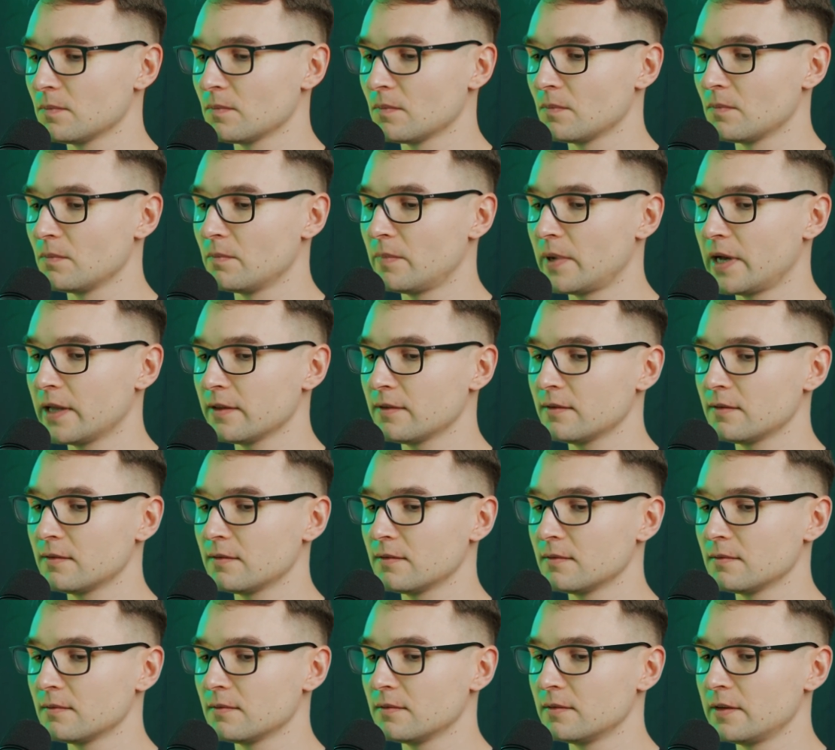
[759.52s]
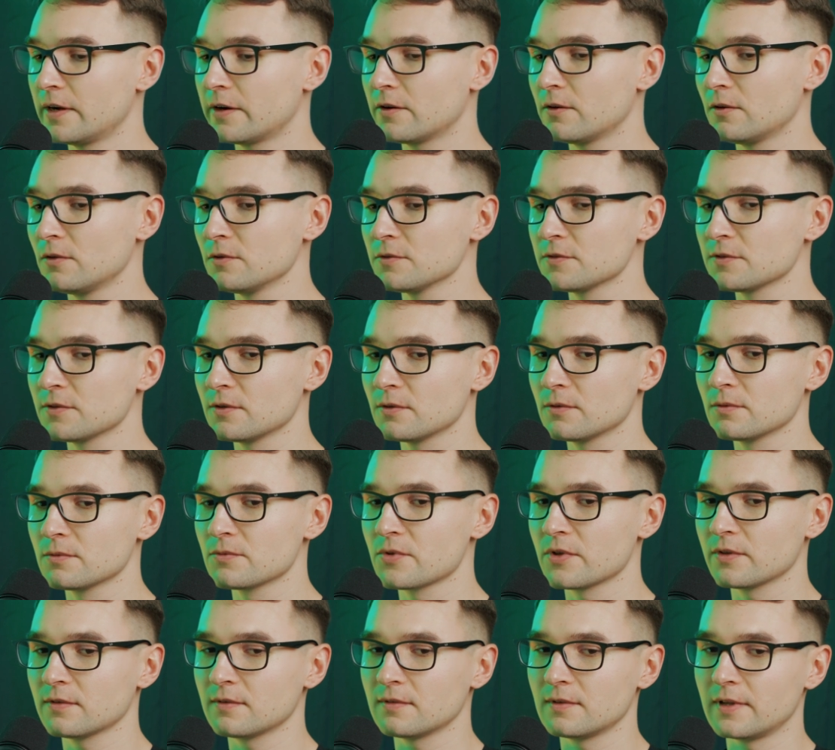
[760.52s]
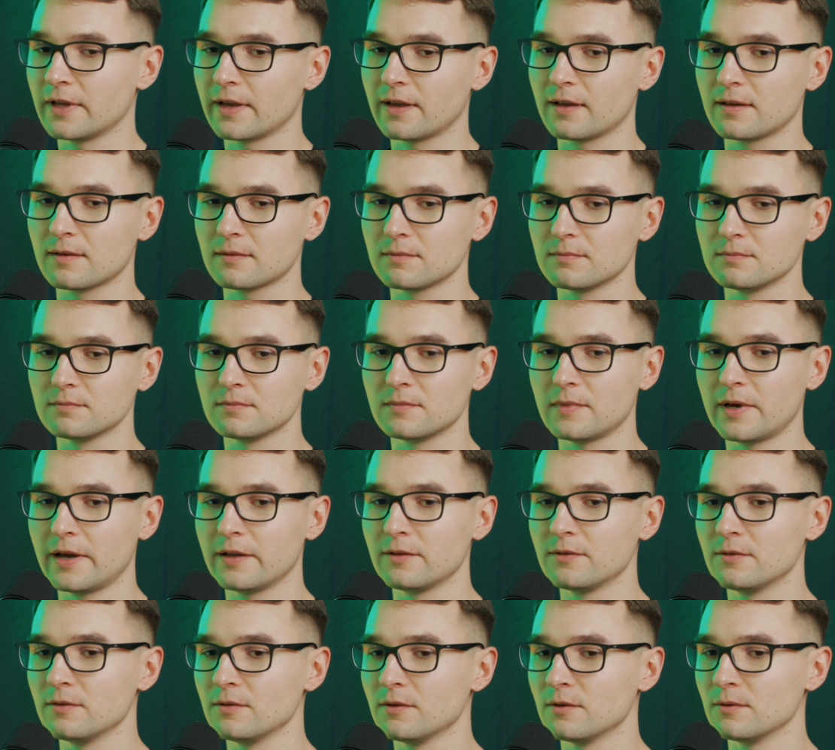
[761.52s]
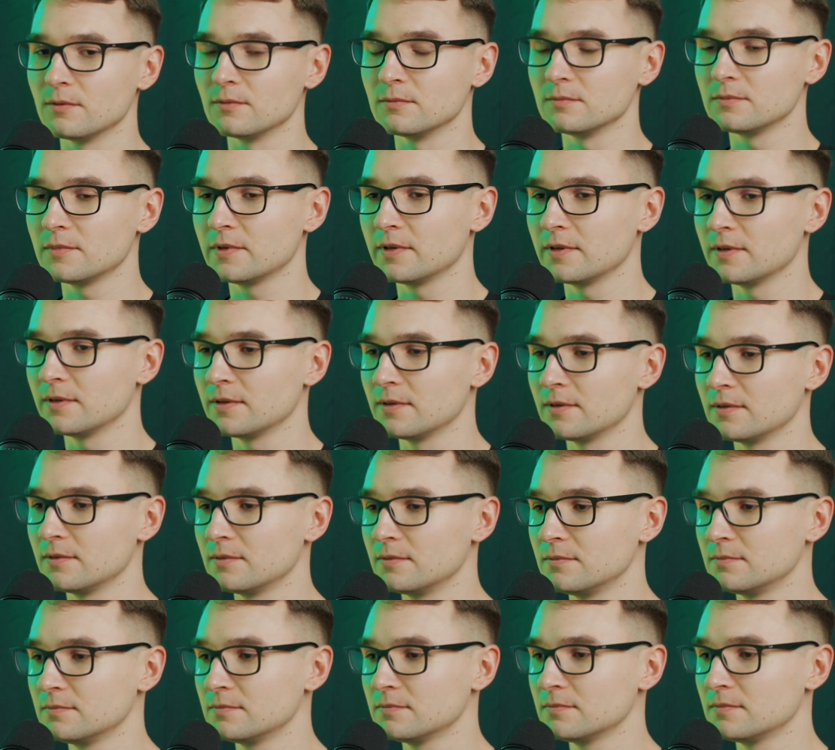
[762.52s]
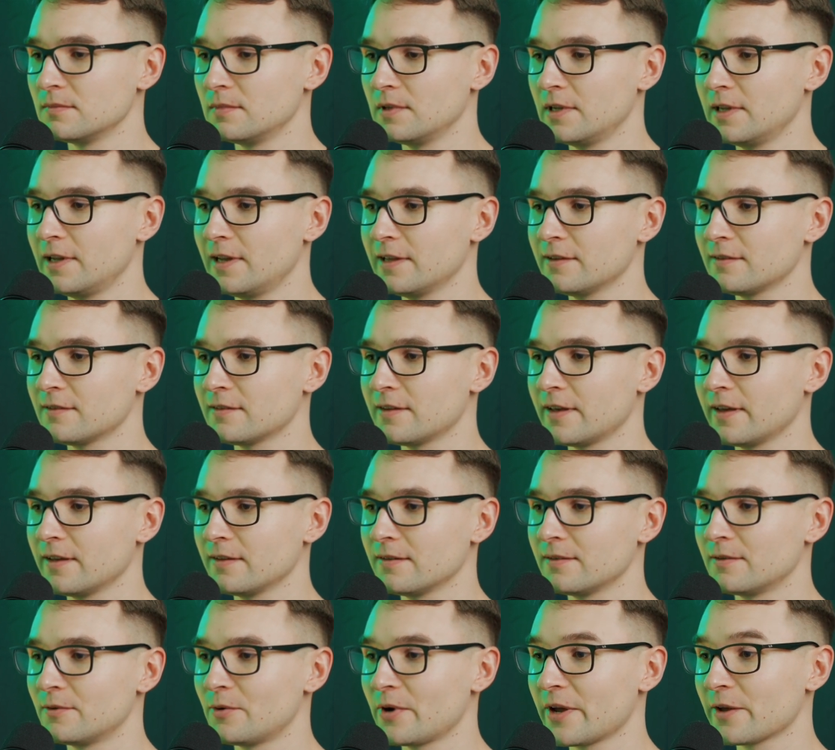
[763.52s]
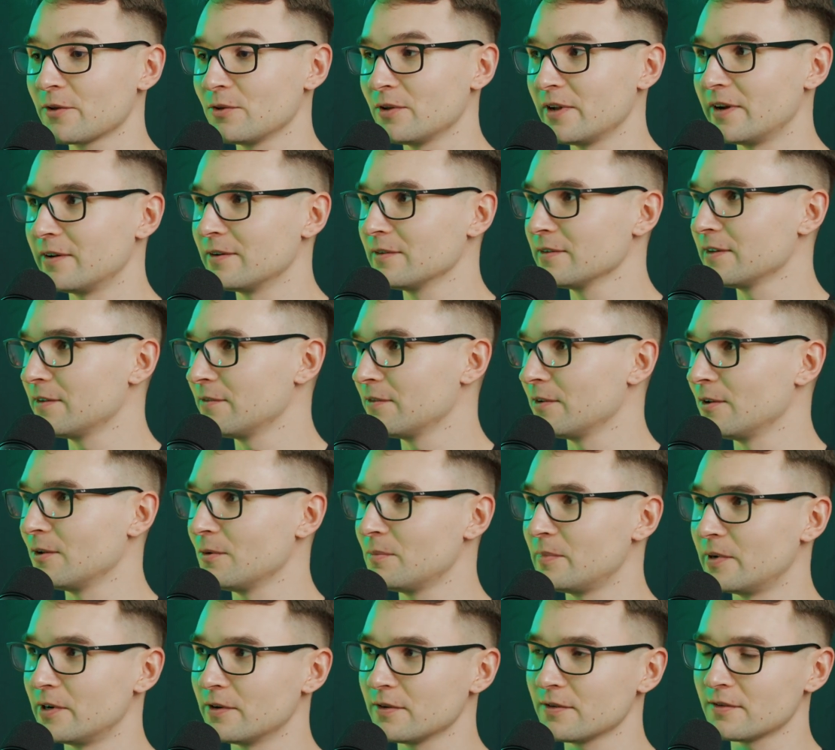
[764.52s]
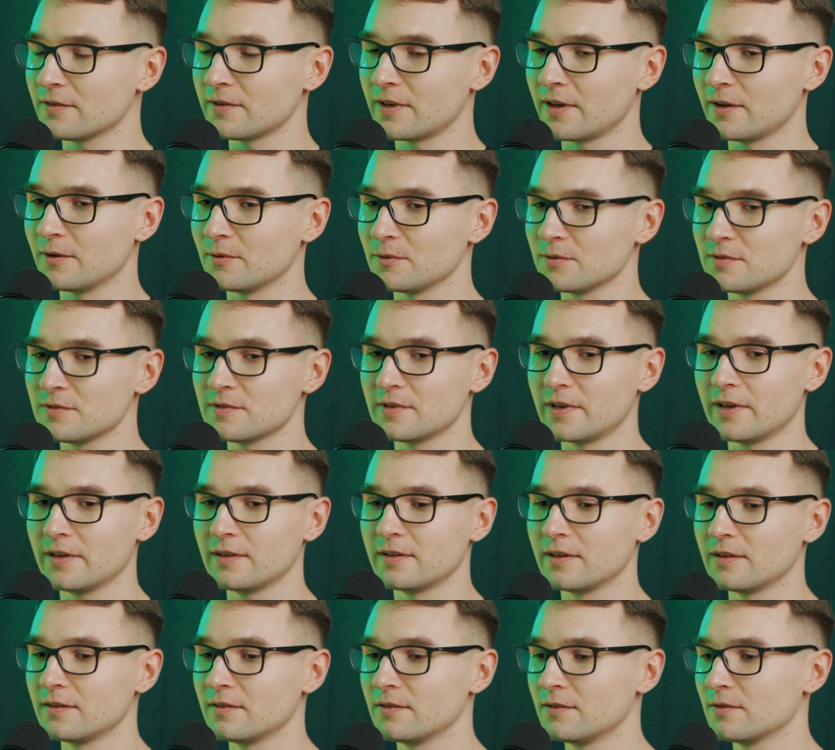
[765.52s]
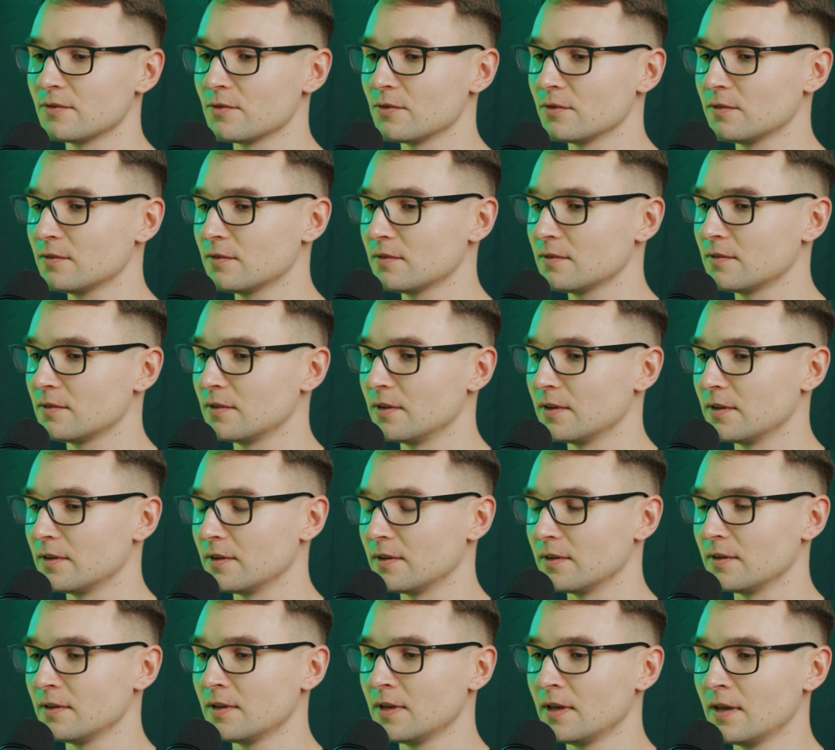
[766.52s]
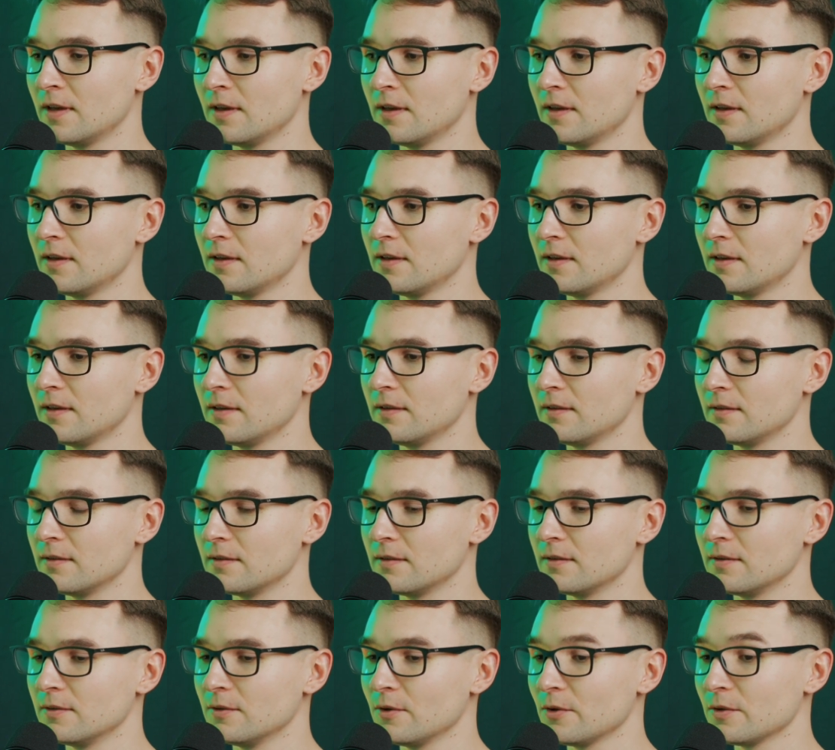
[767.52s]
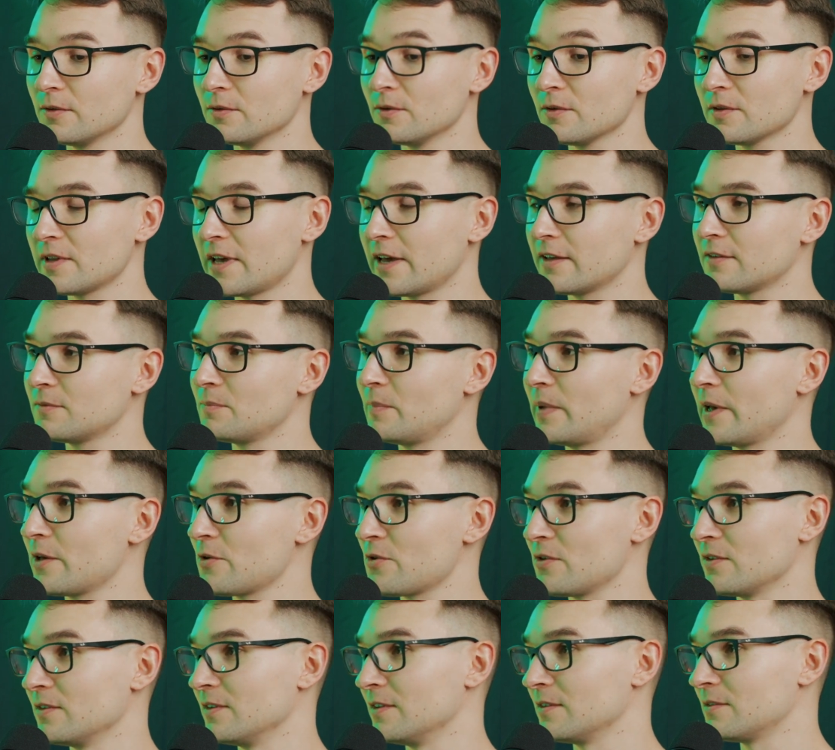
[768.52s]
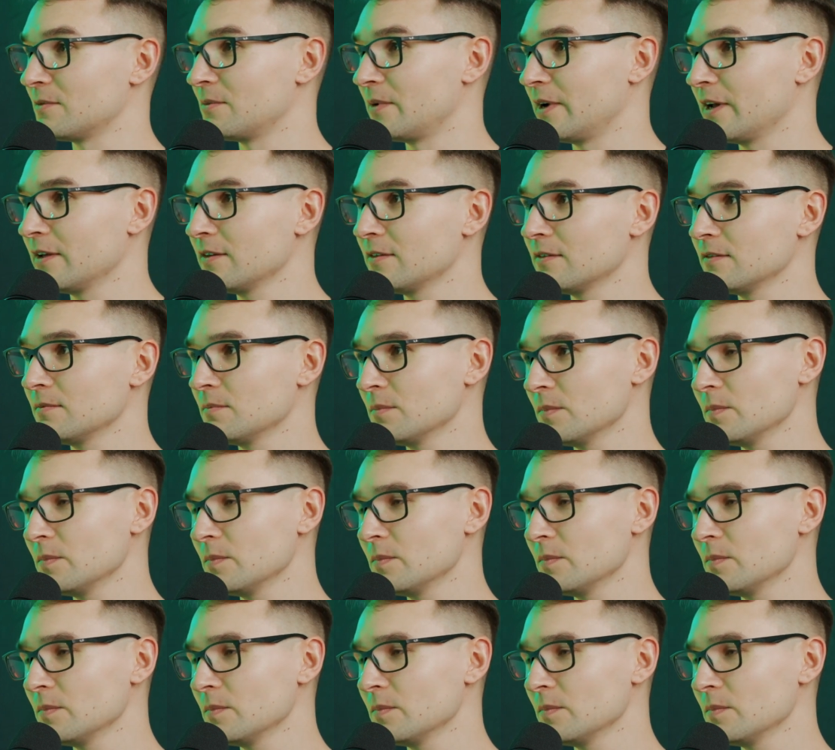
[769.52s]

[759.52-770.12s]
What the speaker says: But there are also just I don't know, let's say regular developers, I would say, that just not as passionate, right?